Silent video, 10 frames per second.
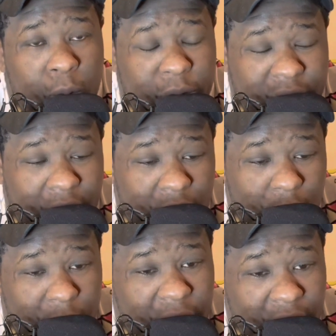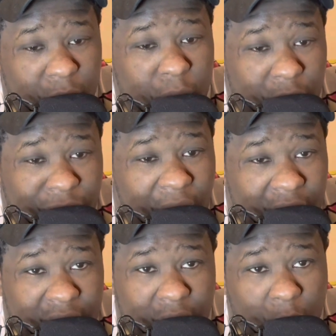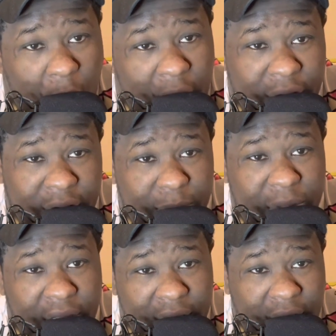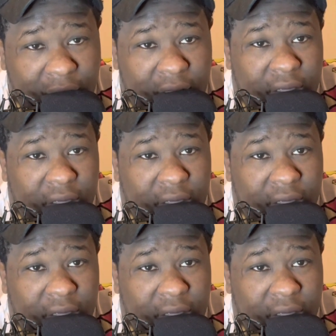which I do believe will finally acquire him then.